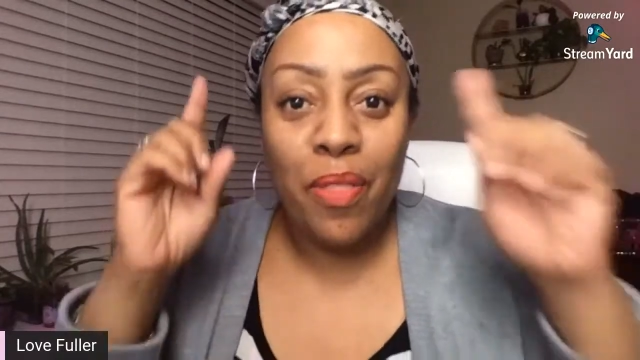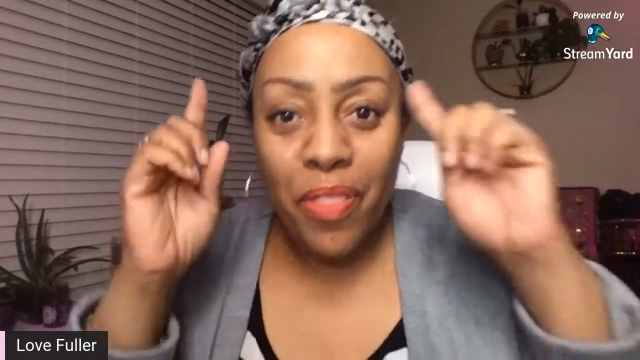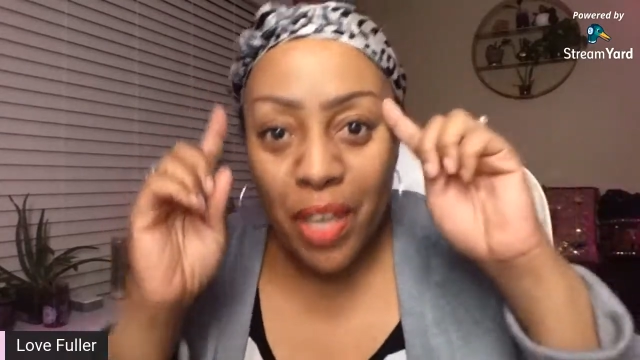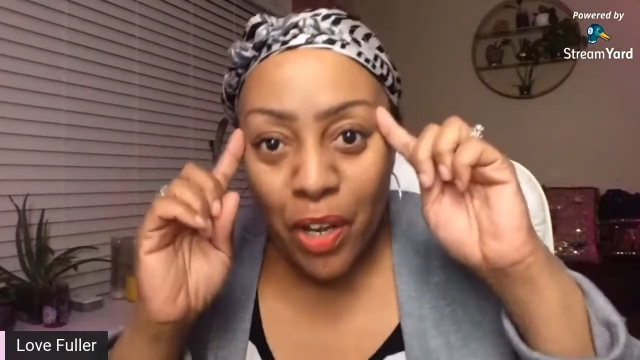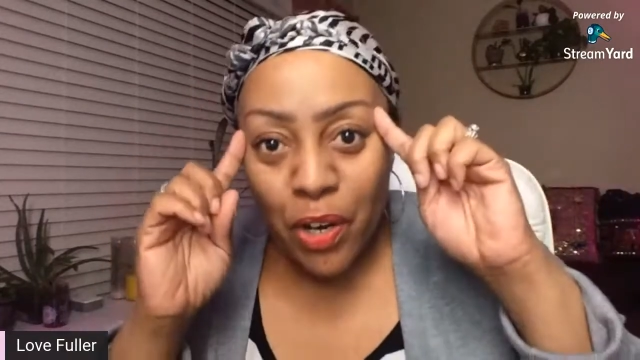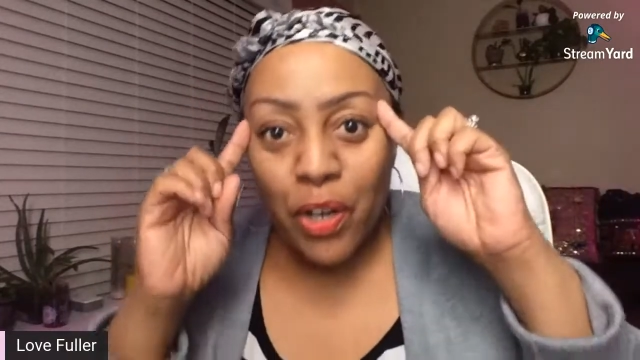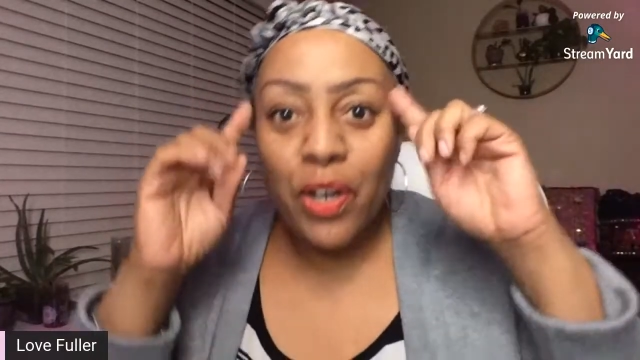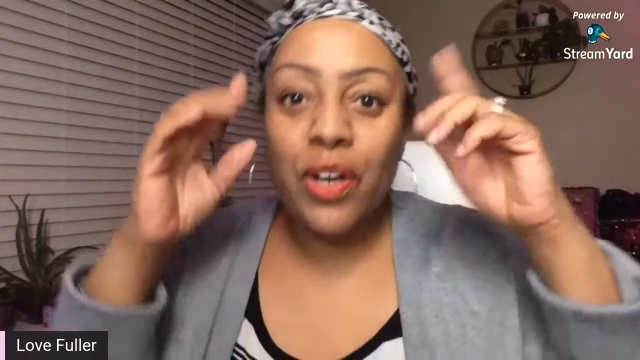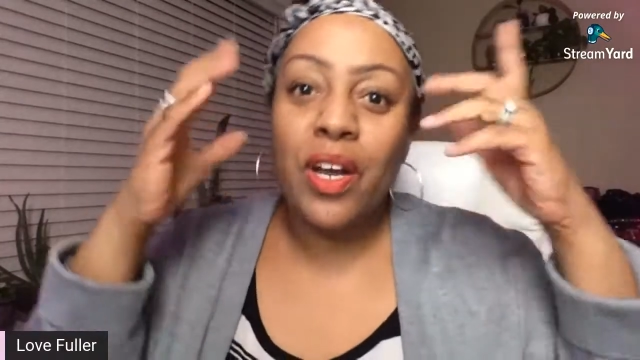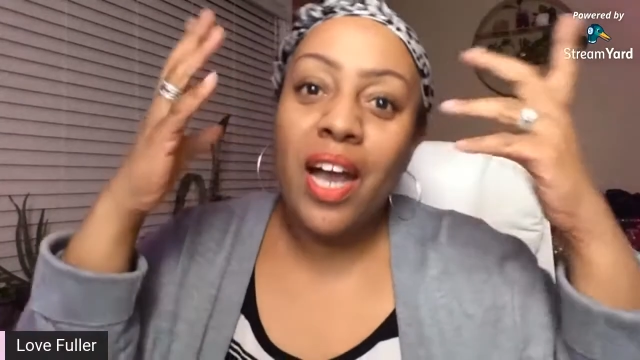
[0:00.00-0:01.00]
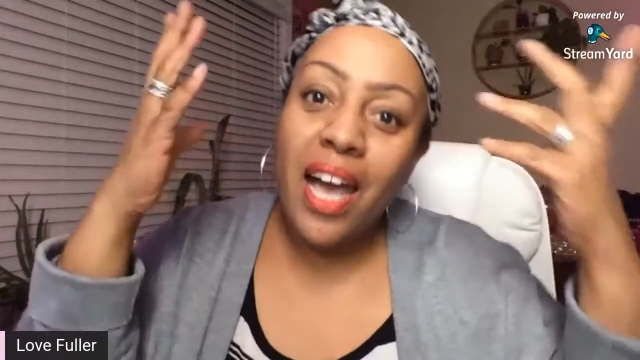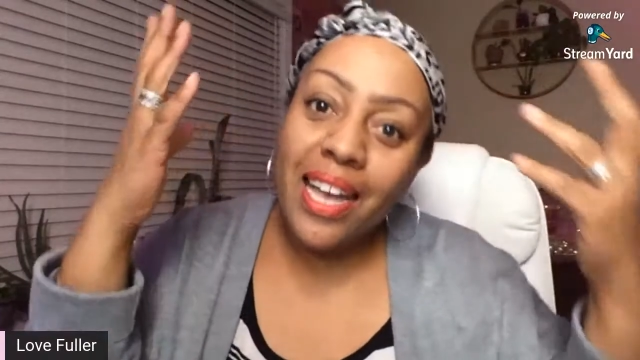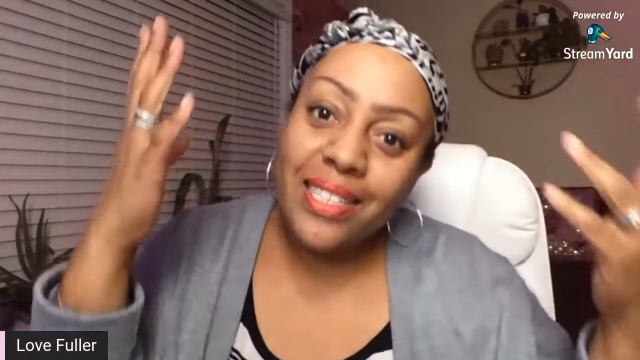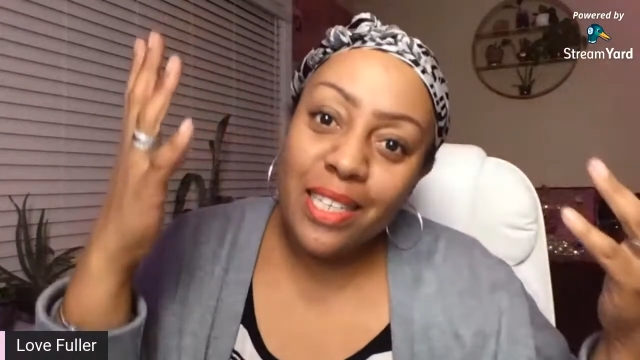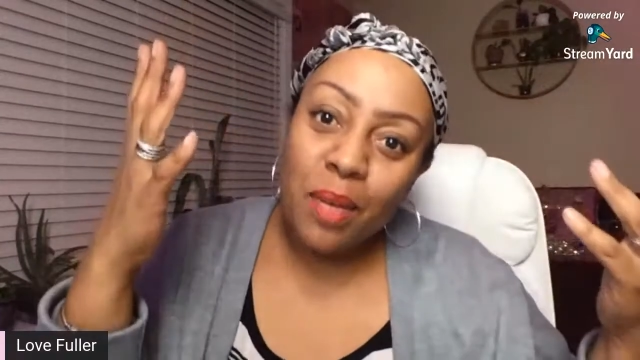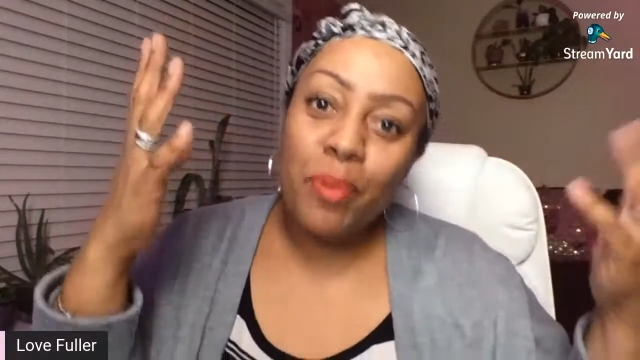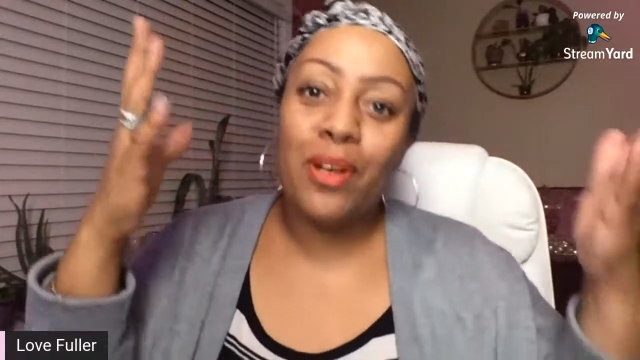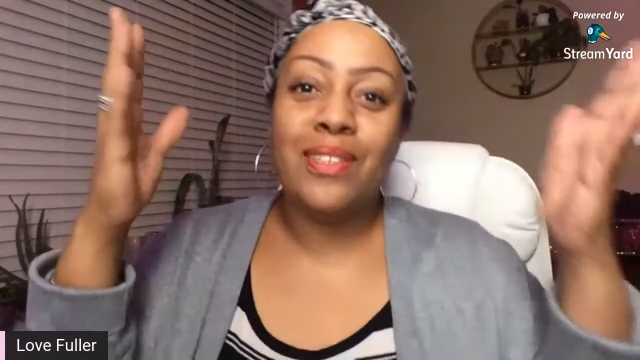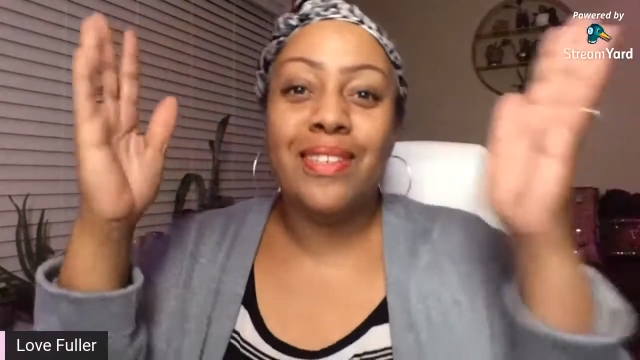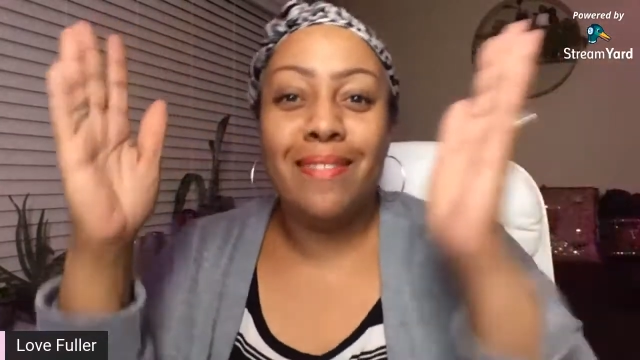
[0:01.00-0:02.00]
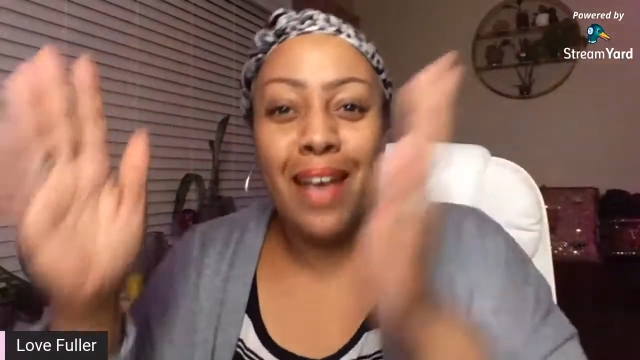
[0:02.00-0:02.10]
thinker, idea person,